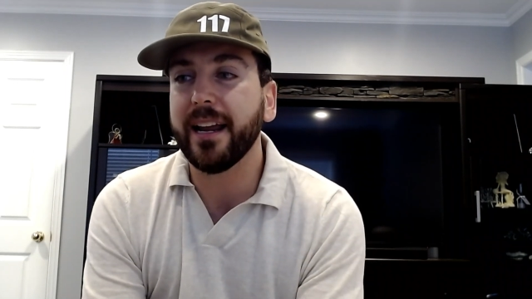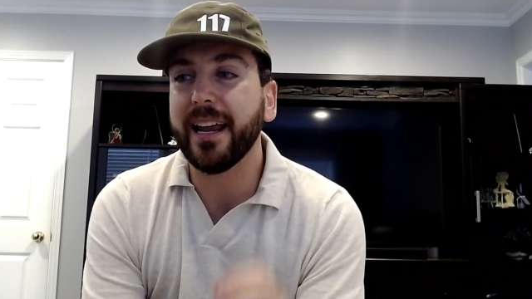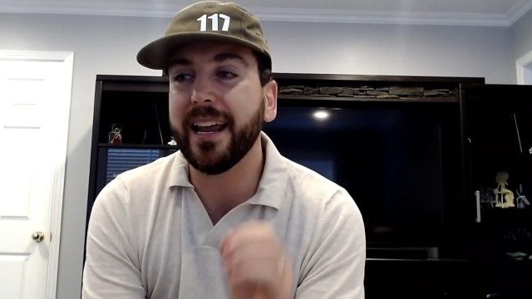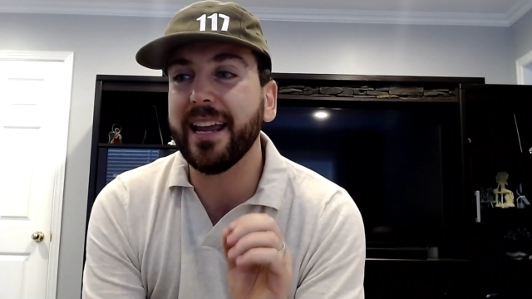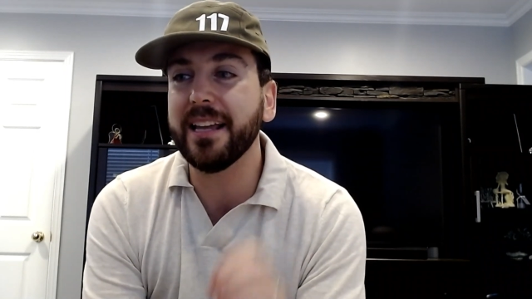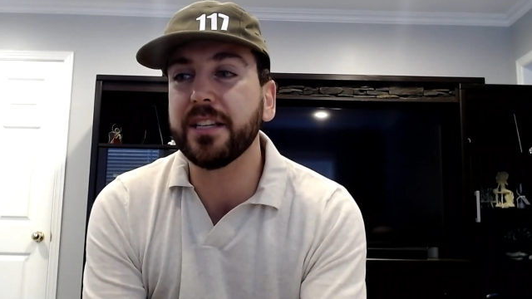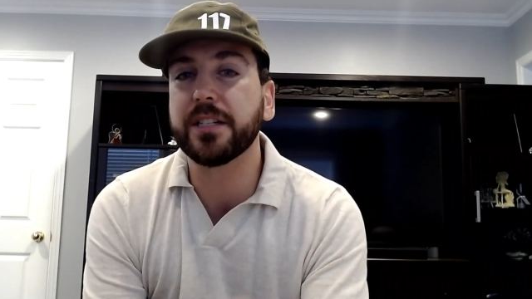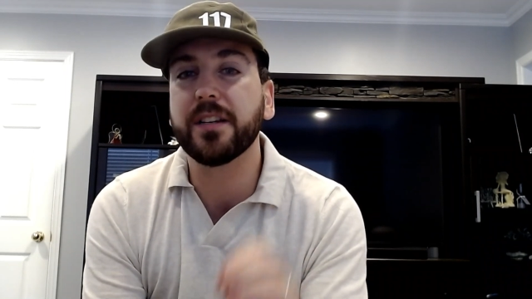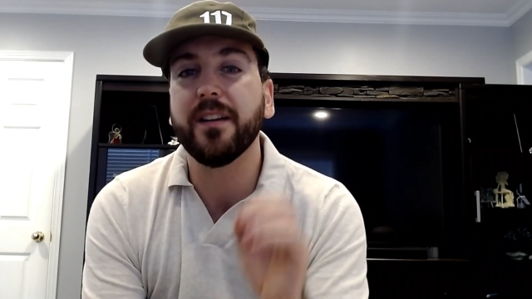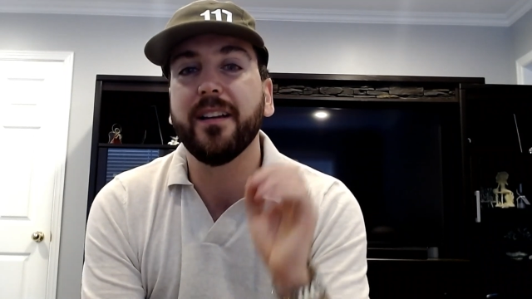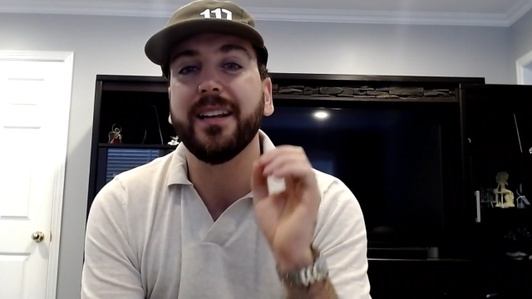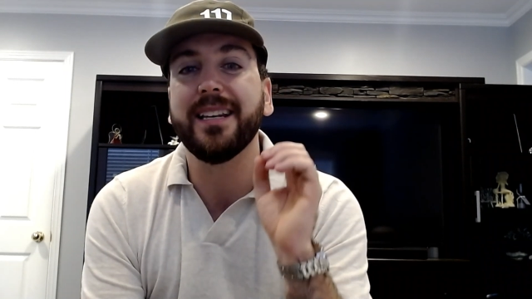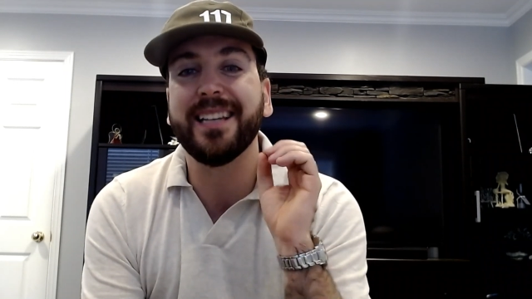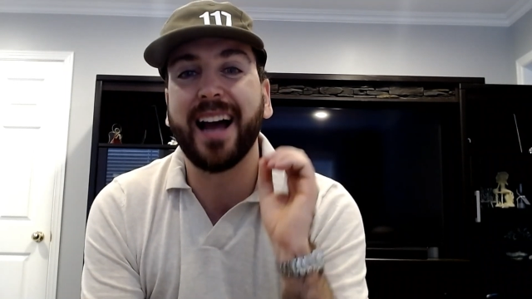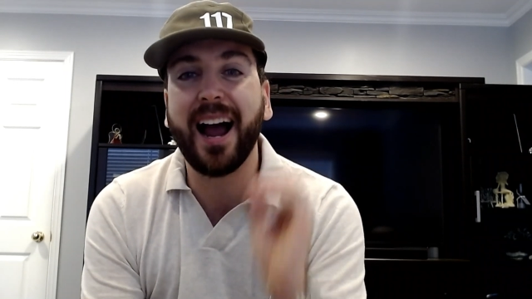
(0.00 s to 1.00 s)
is
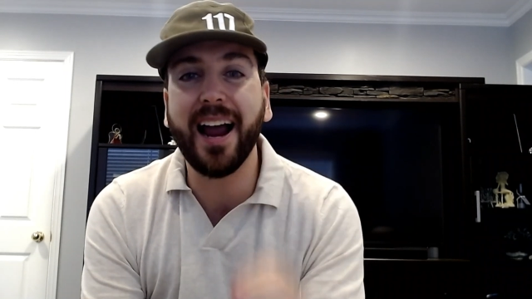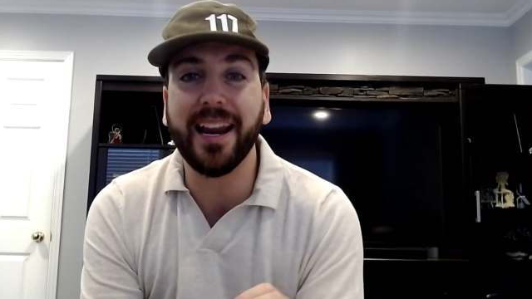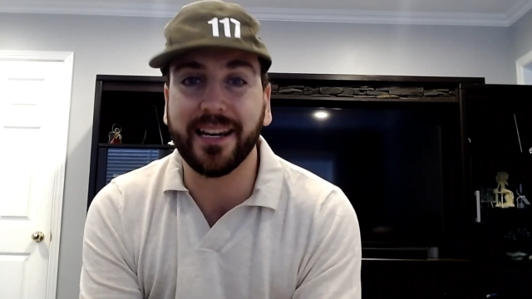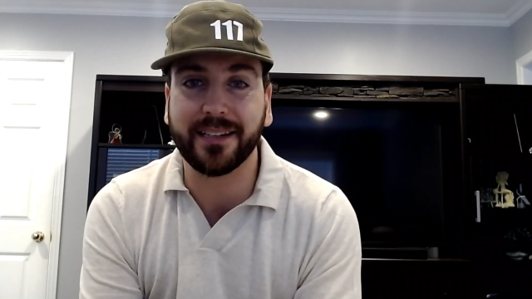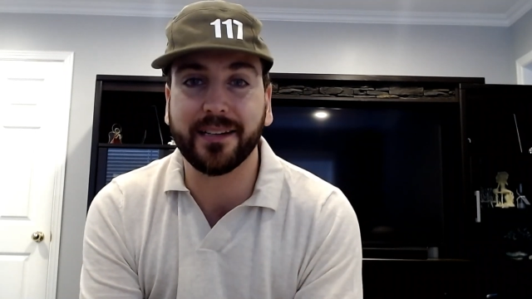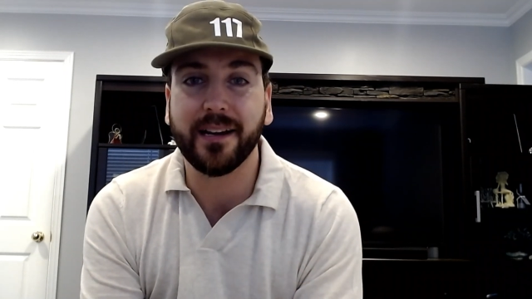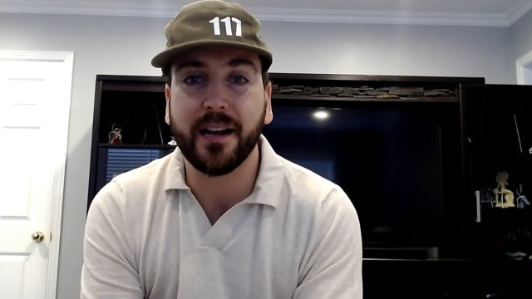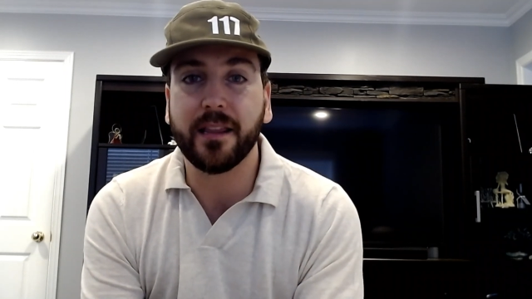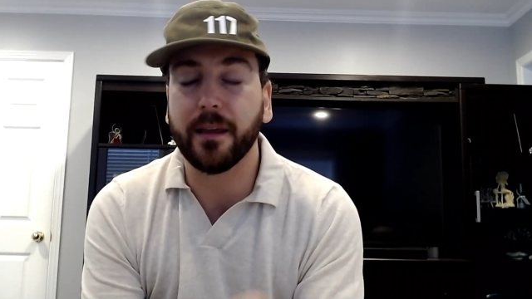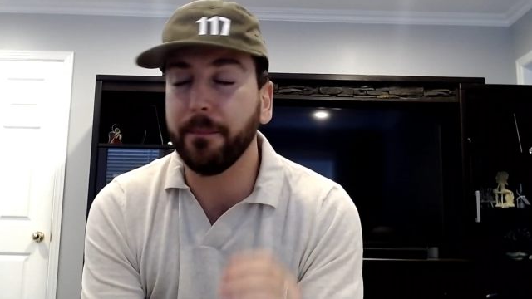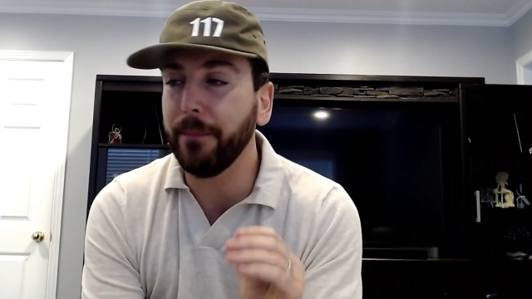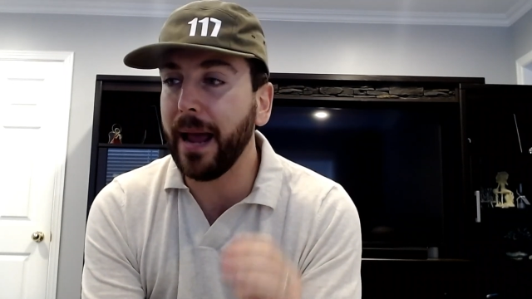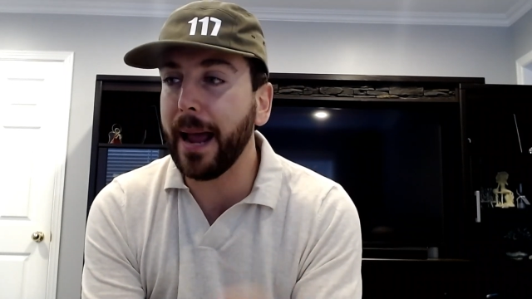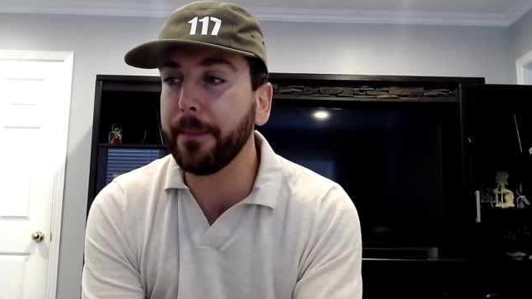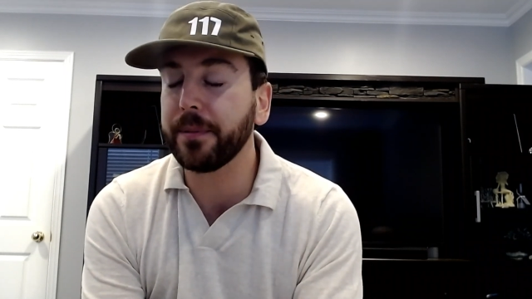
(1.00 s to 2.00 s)
tight. The
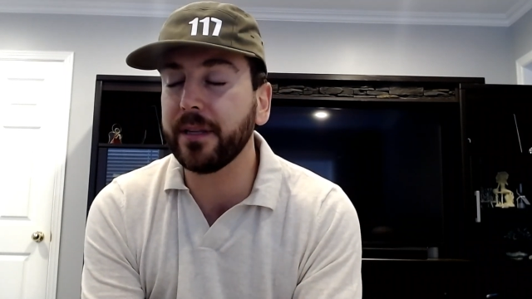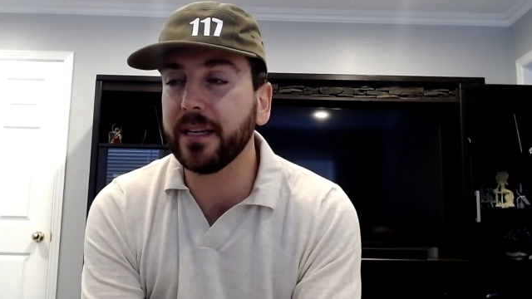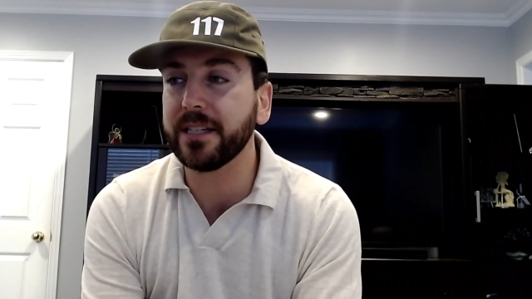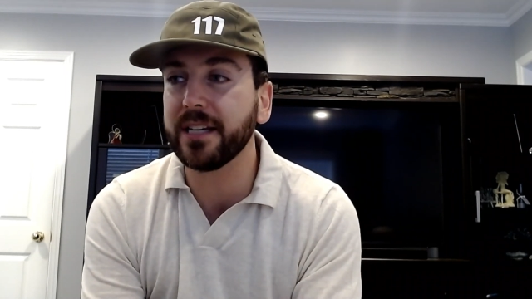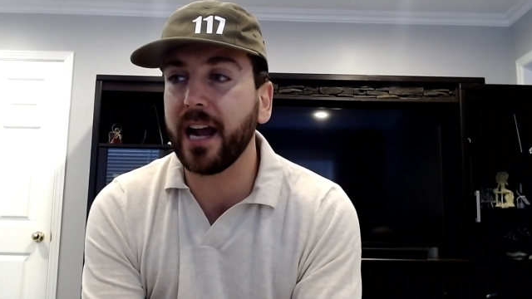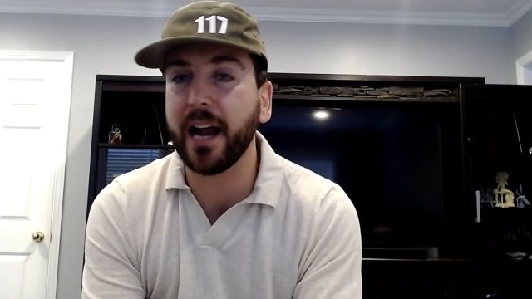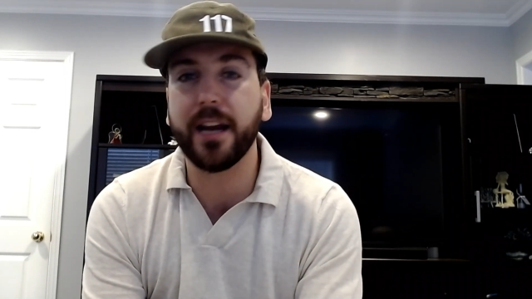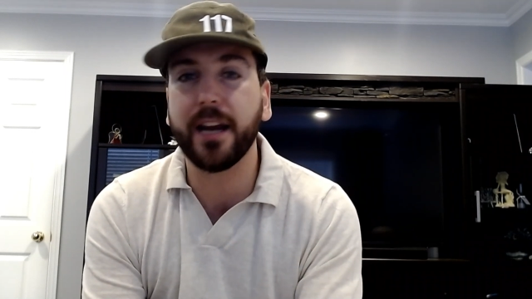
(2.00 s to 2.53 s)
map design,